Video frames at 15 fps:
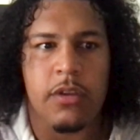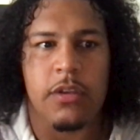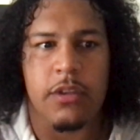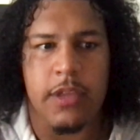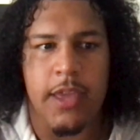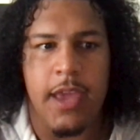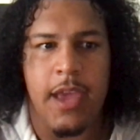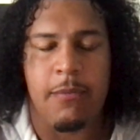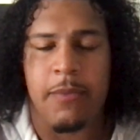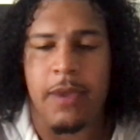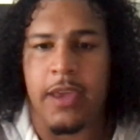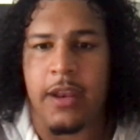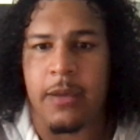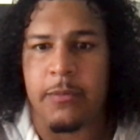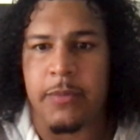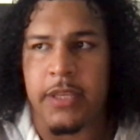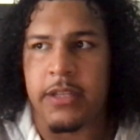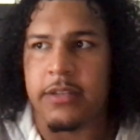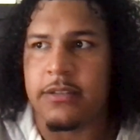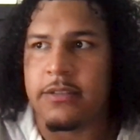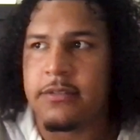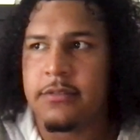Yeah, man. I
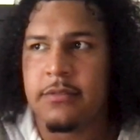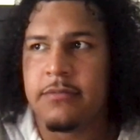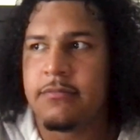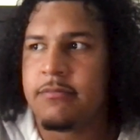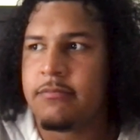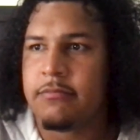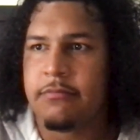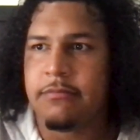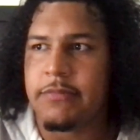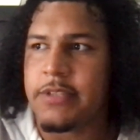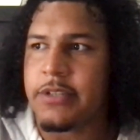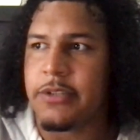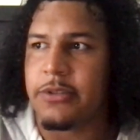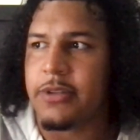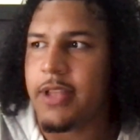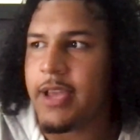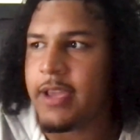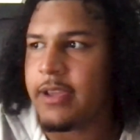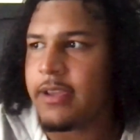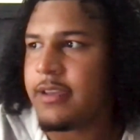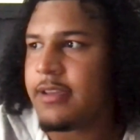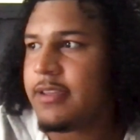mean, dude,
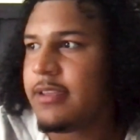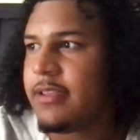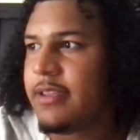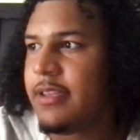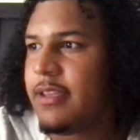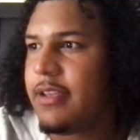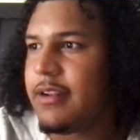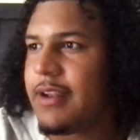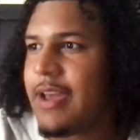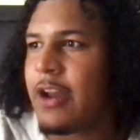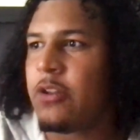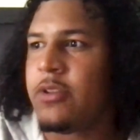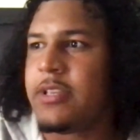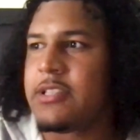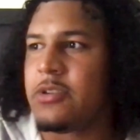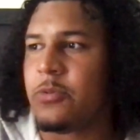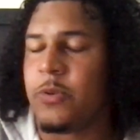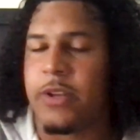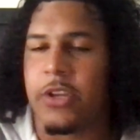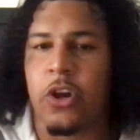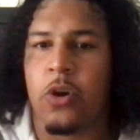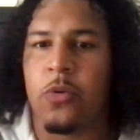like not only so
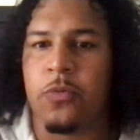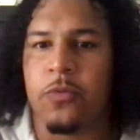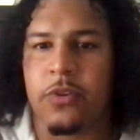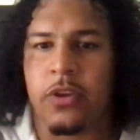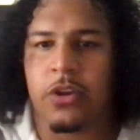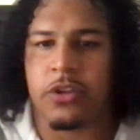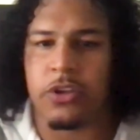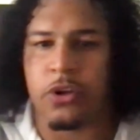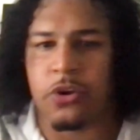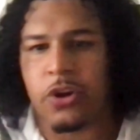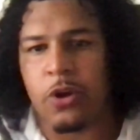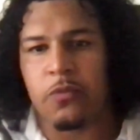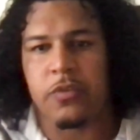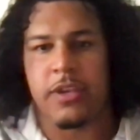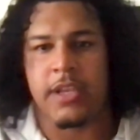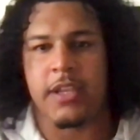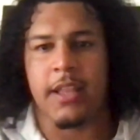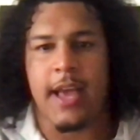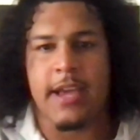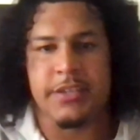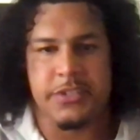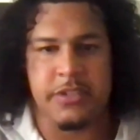when COVID, you know, COVID hit
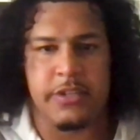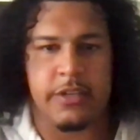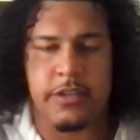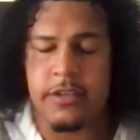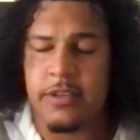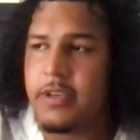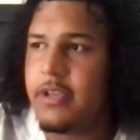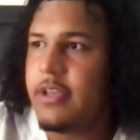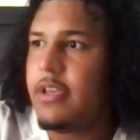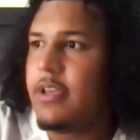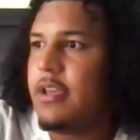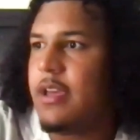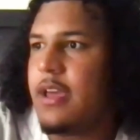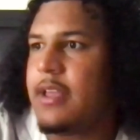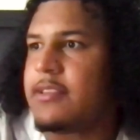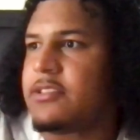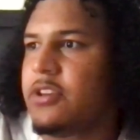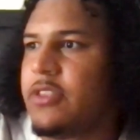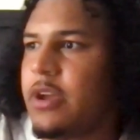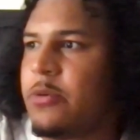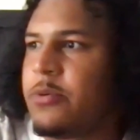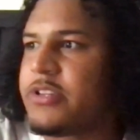last year, mm. and
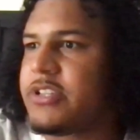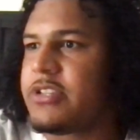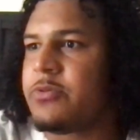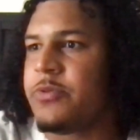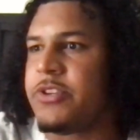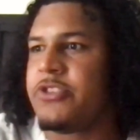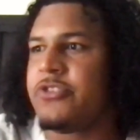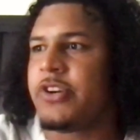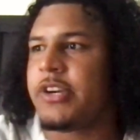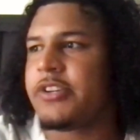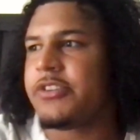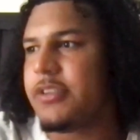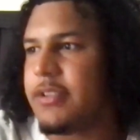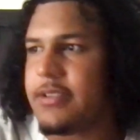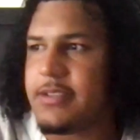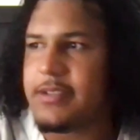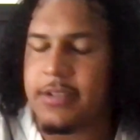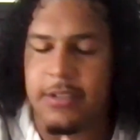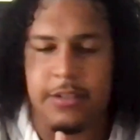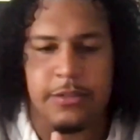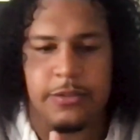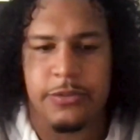so there was just restrictions
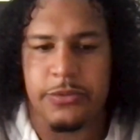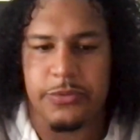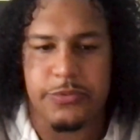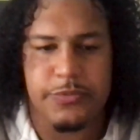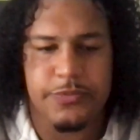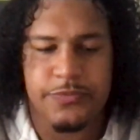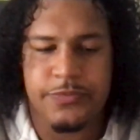to